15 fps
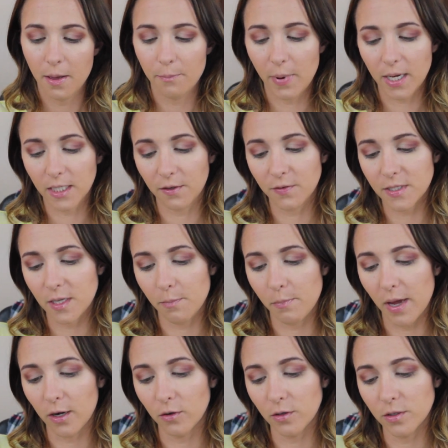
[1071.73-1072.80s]
Magnificent
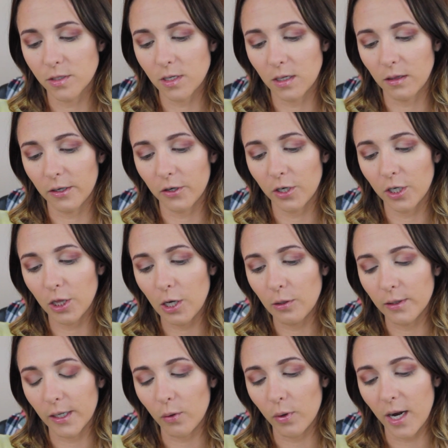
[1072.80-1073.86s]
Metals Glitter and
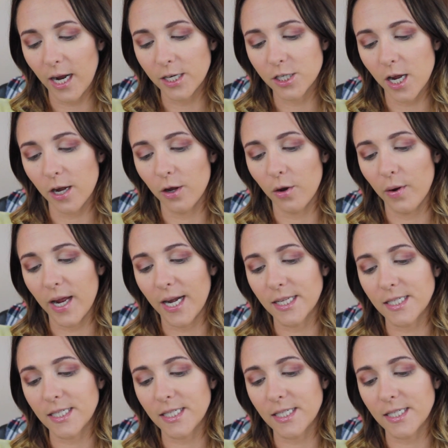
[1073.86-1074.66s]
Glow Liquid Eyeshadow and